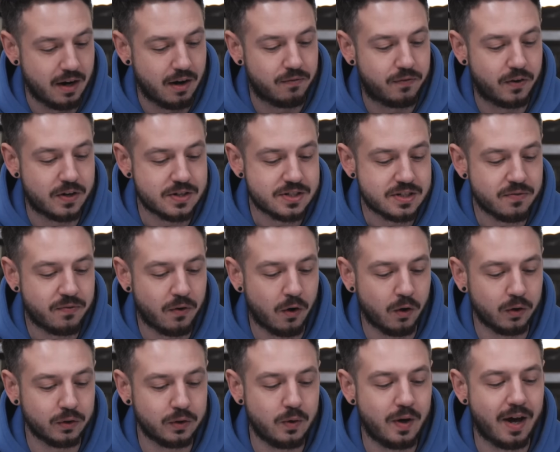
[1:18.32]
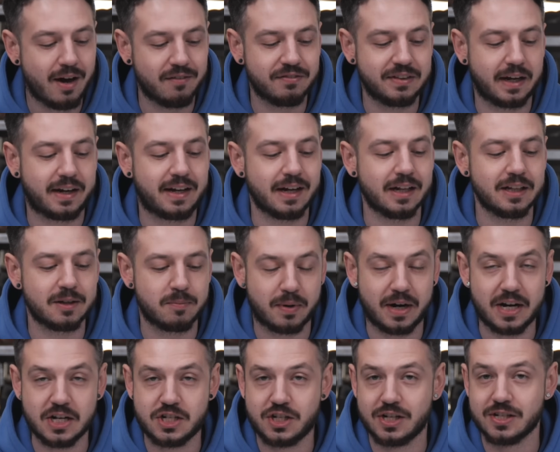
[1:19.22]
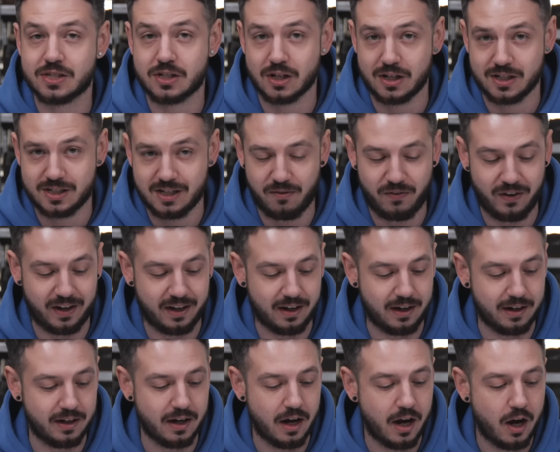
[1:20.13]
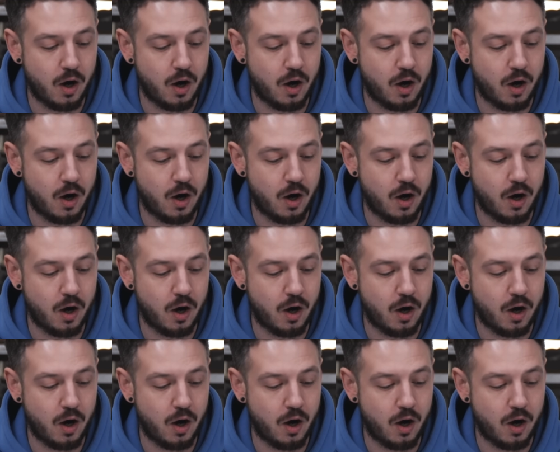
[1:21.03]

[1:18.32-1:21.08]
First of all, you have the calibration certificate,